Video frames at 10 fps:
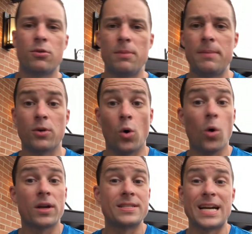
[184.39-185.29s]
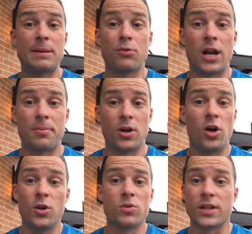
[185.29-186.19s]
Remember, or it's not going to be brought up at
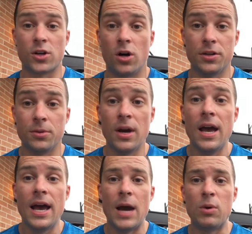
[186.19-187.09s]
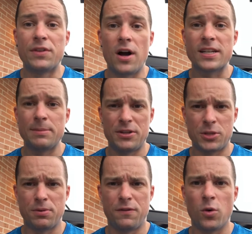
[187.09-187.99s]
all. No one's going to call you. And we've talked about
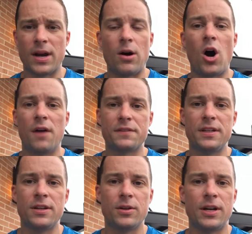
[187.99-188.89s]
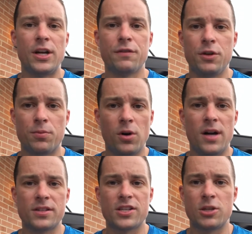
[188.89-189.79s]
this before, how often in an interview
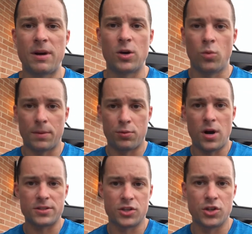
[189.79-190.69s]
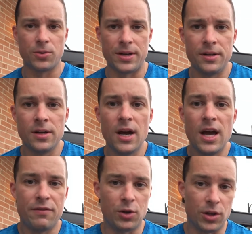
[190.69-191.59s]
process, no matter what process you're in,
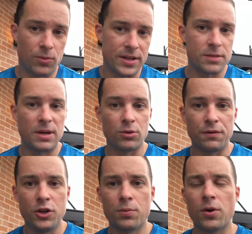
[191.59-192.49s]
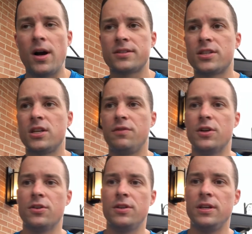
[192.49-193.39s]
if you're in the resume review process, if
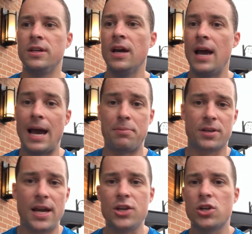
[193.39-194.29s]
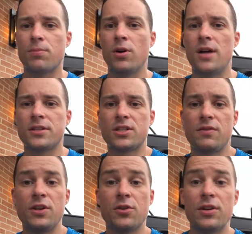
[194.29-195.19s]
you're in the application process, if
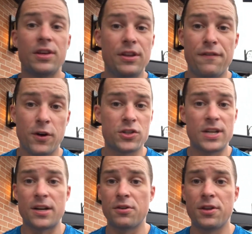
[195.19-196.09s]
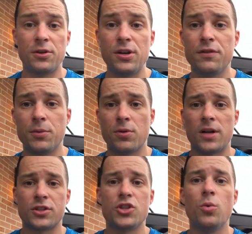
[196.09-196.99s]
you're in the first, second, or third interview
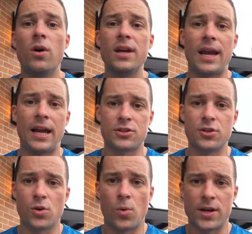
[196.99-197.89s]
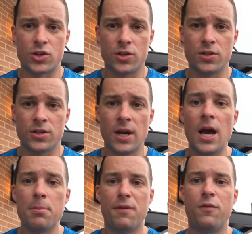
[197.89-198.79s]
process, you want to answer questions
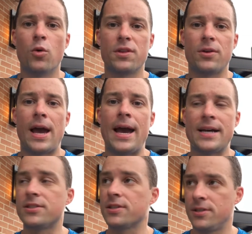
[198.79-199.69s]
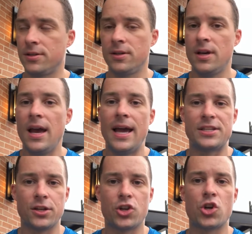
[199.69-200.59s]
before they're asked. It's
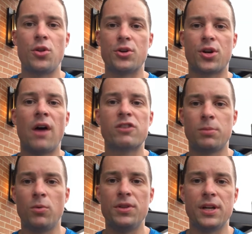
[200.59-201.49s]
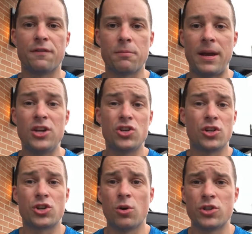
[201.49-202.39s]
going to show that you're comfortable with the information. It
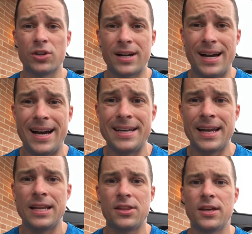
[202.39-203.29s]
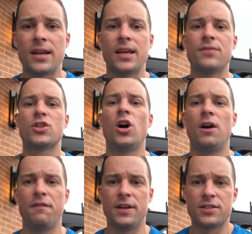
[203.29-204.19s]
shows you're not hiding anything, and it gives
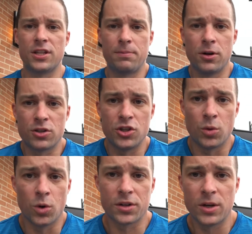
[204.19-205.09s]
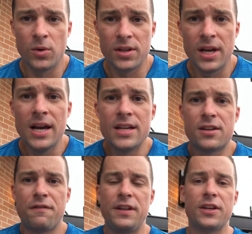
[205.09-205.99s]
confidence to the person you're working with
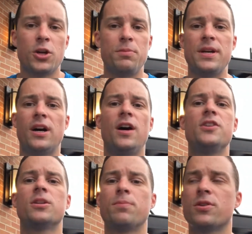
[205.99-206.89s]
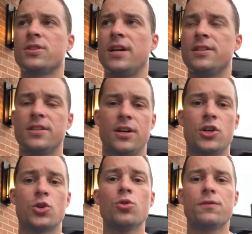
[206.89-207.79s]
to feel like you're being 100%
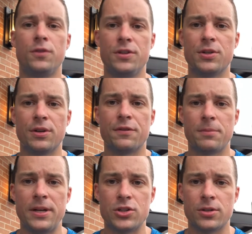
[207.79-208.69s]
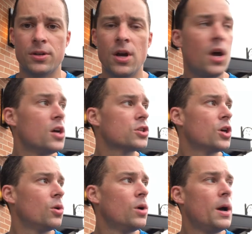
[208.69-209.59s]
truthful in your information.
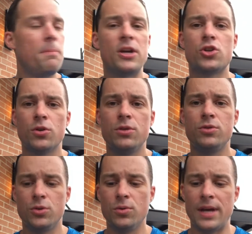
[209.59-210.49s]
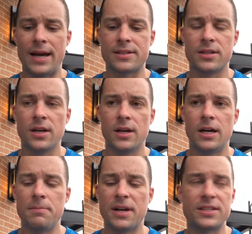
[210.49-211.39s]
So make sure you do that
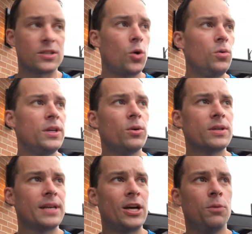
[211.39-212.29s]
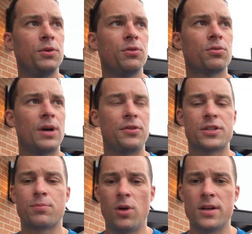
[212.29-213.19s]
because that's only going to help you throughout
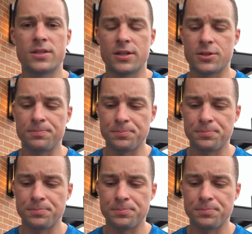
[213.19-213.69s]
this process.